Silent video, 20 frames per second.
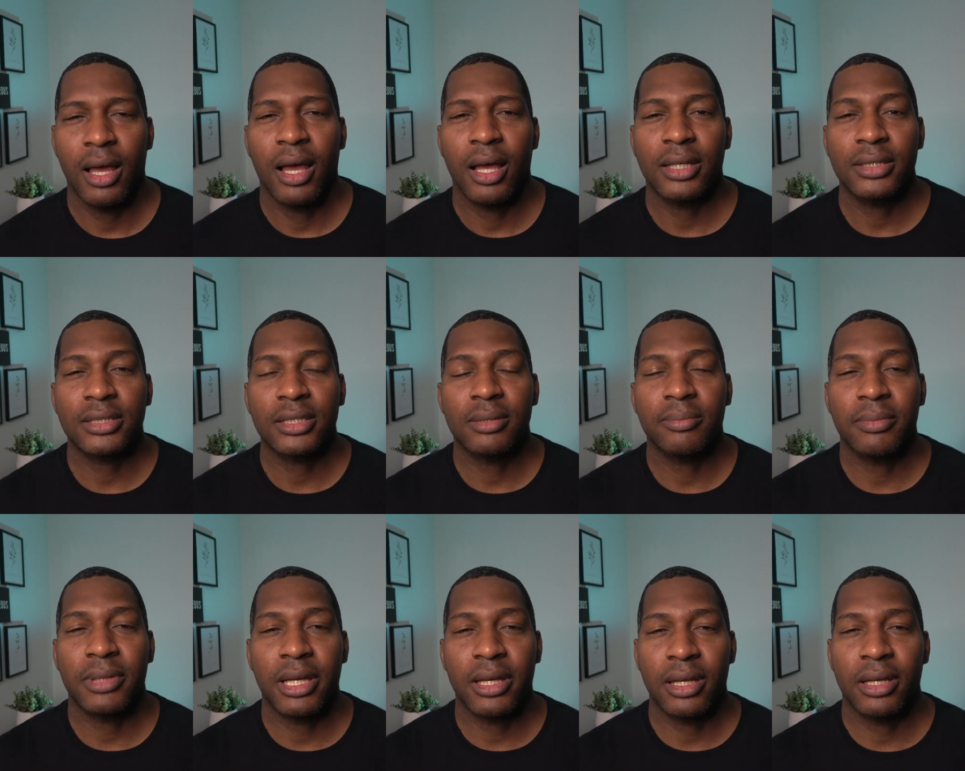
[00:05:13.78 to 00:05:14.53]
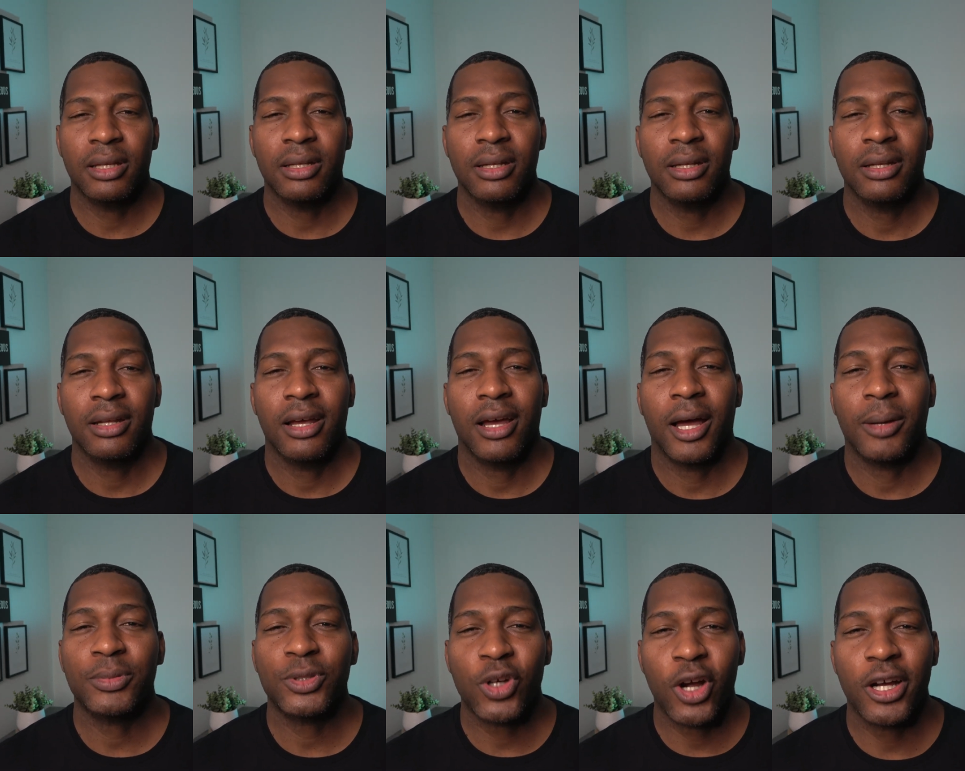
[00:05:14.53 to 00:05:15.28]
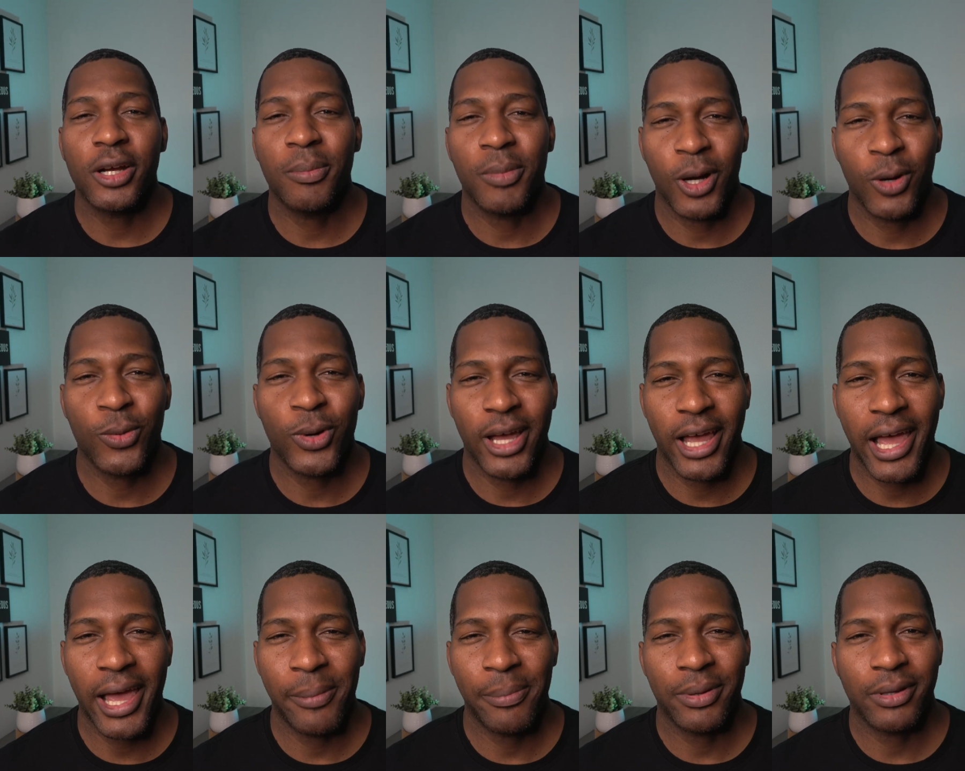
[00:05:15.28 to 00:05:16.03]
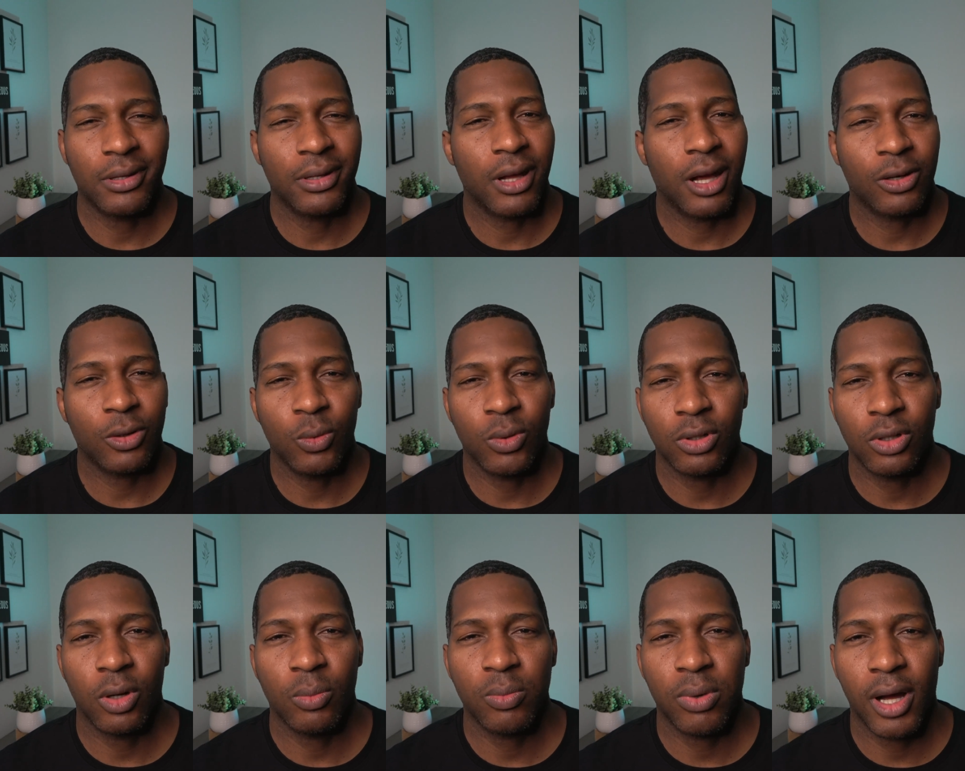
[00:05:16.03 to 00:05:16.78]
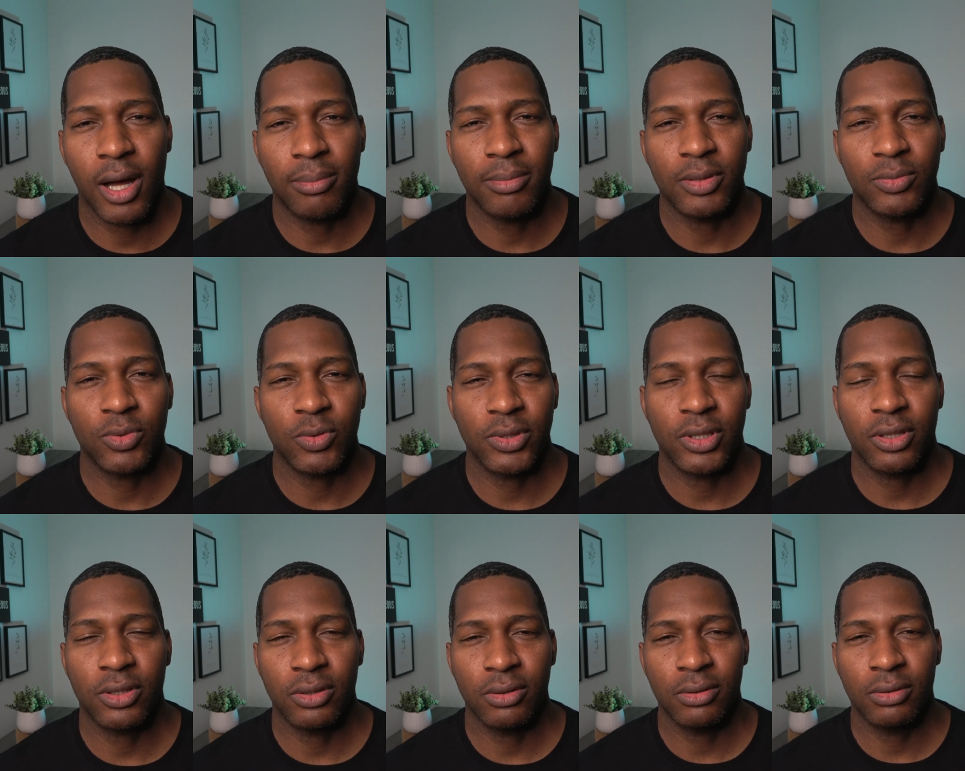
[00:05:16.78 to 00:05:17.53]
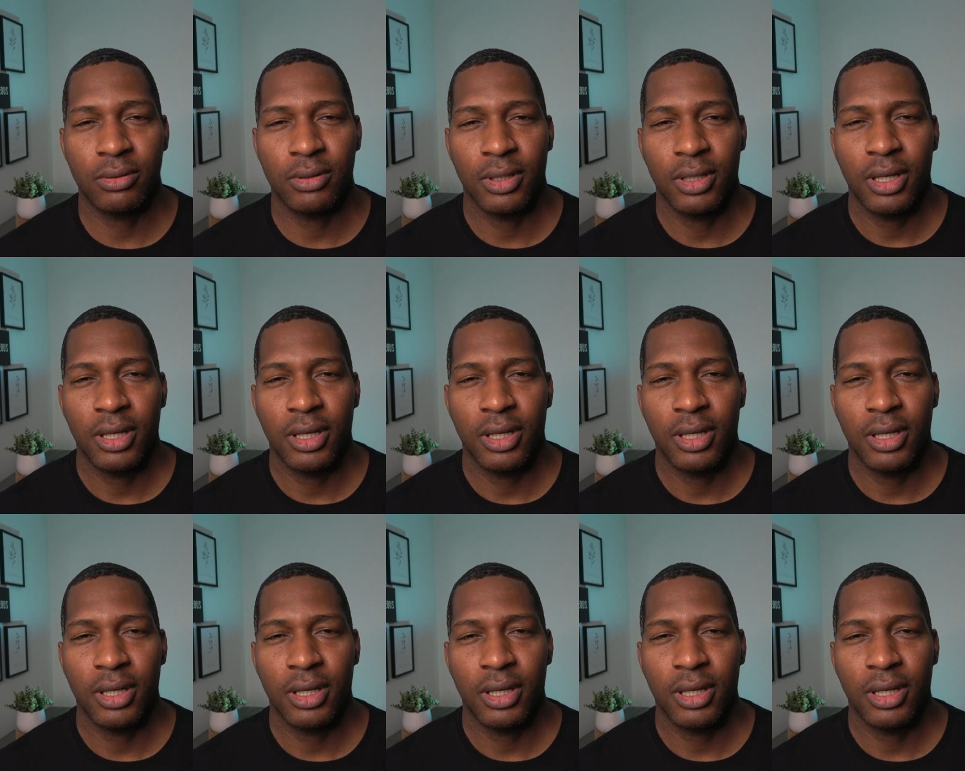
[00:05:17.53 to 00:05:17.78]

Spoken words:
I said, man, I'm sorry about what happened. I don't want no problems with you.